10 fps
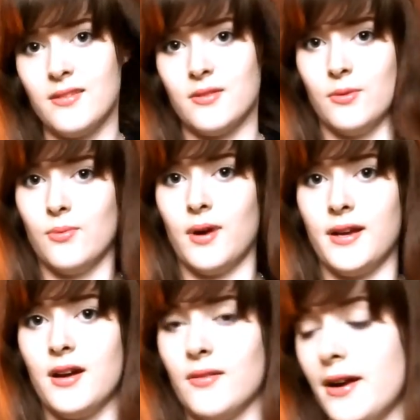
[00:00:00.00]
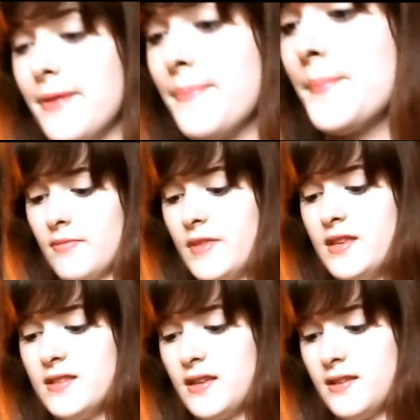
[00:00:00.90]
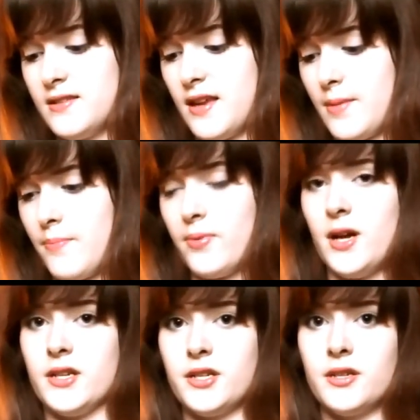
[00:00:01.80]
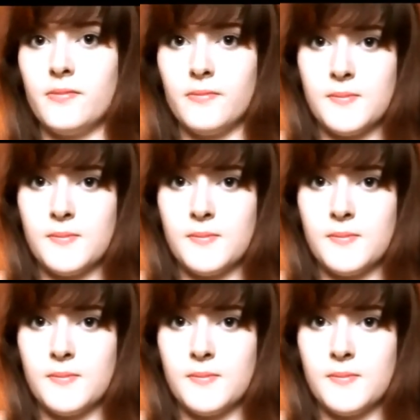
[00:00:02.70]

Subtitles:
so why not, right? This is a brush.